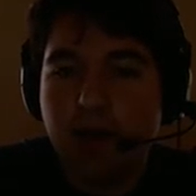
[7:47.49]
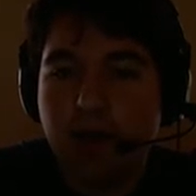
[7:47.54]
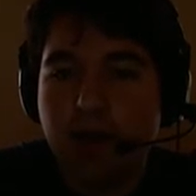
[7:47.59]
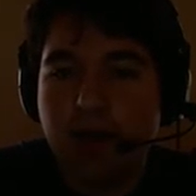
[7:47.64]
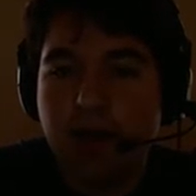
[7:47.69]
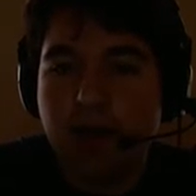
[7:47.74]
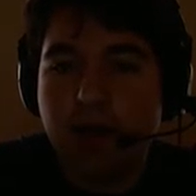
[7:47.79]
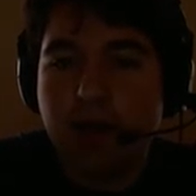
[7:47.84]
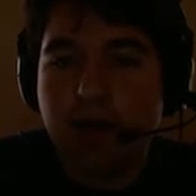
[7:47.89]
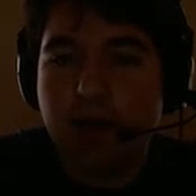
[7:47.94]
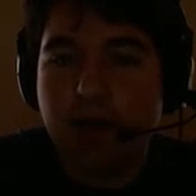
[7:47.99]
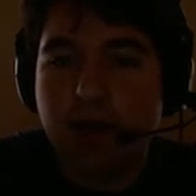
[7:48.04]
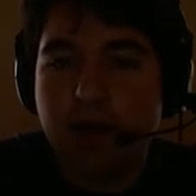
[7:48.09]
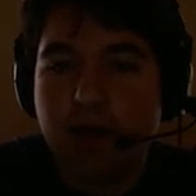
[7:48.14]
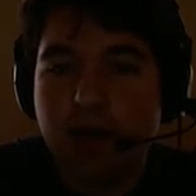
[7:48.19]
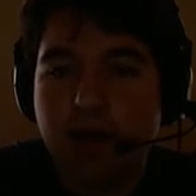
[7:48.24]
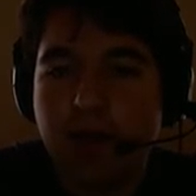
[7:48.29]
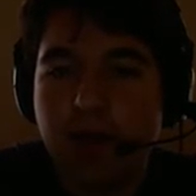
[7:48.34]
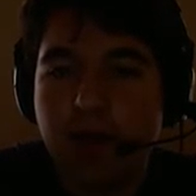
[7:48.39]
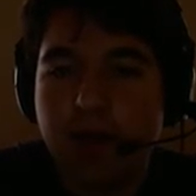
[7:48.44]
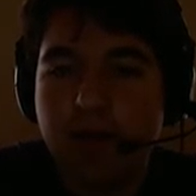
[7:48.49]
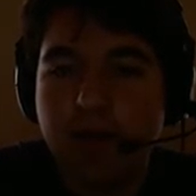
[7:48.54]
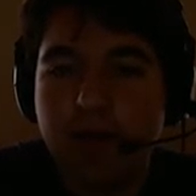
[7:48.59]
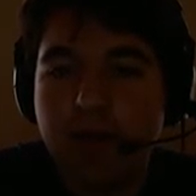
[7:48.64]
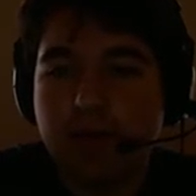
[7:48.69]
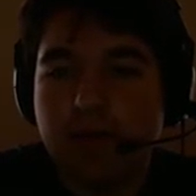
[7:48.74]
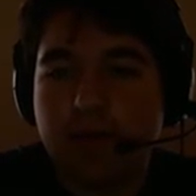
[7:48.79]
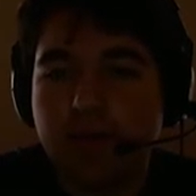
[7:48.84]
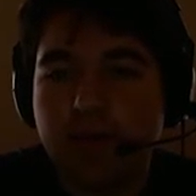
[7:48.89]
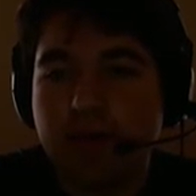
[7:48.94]
Uh, let's
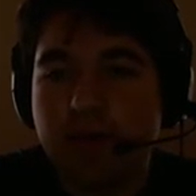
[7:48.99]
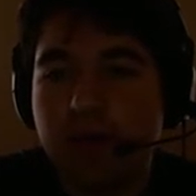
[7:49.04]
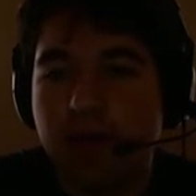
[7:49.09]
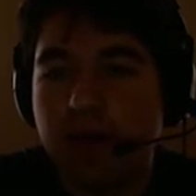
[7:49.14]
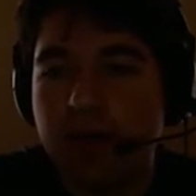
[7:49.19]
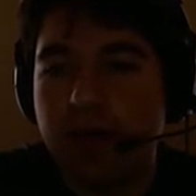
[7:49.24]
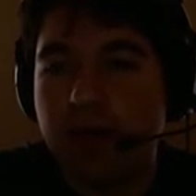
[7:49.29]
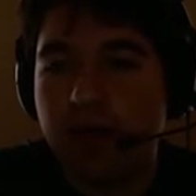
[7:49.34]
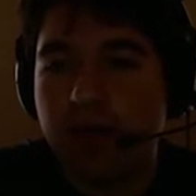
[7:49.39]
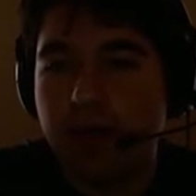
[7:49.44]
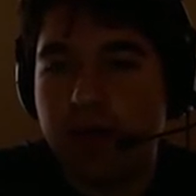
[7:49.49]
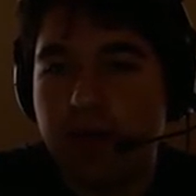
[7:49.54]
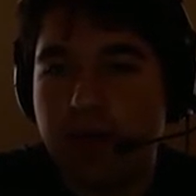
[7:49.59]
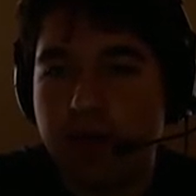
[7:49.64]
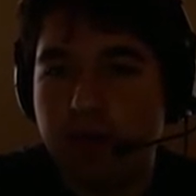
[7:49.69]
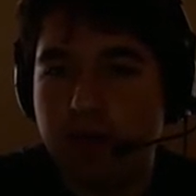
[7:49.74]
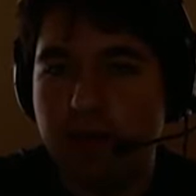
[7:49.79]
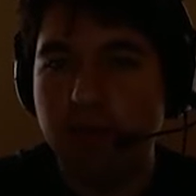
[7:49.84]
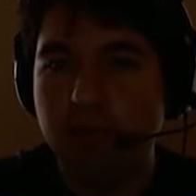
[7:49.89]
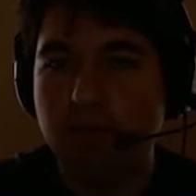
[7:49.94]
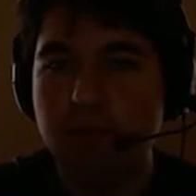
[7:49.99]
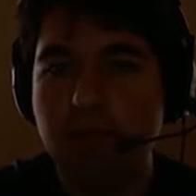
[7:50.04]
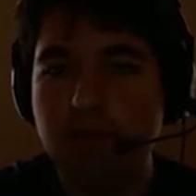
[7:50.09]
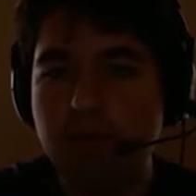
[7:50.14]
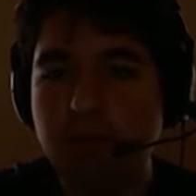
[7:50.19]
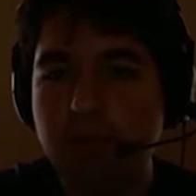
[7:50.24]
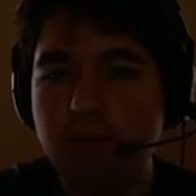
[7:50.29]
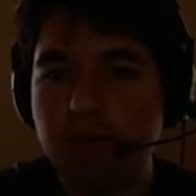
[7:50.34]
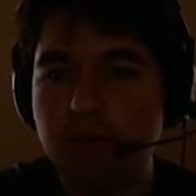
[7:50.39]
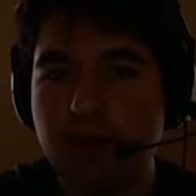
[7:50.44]
use this one.
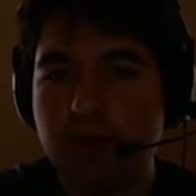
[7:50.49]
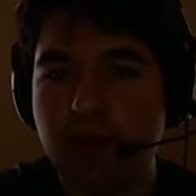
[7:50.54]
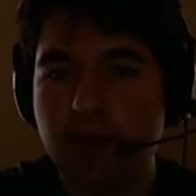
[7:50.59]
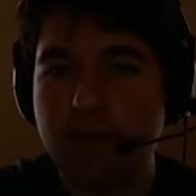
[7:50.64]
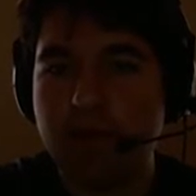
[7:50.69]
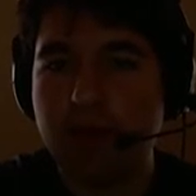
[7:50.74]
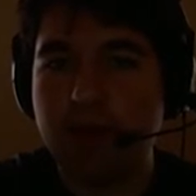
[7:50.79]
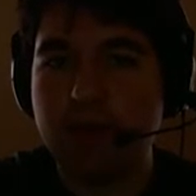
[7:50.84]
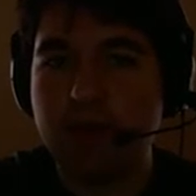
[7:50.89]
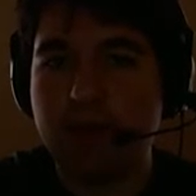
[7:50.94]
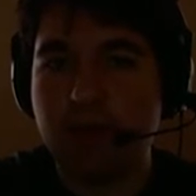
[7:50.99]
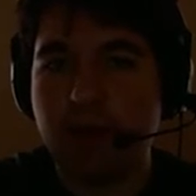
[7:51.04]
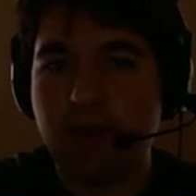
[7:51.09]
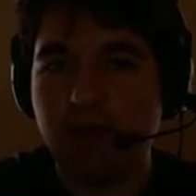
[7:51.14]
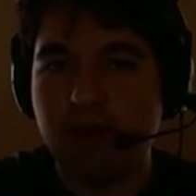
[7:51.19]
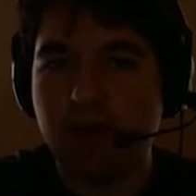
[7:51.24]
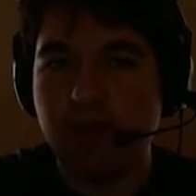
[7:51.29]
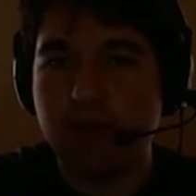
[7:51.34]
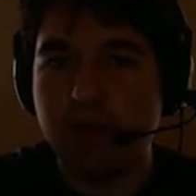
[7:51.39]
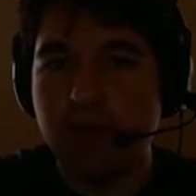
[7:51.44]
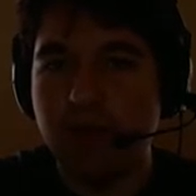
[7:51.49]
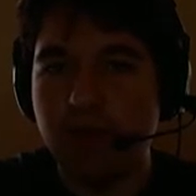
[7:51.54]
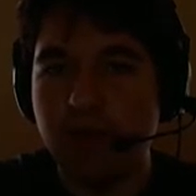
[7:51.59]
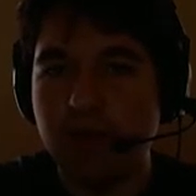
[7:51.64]
Got a fancy costume.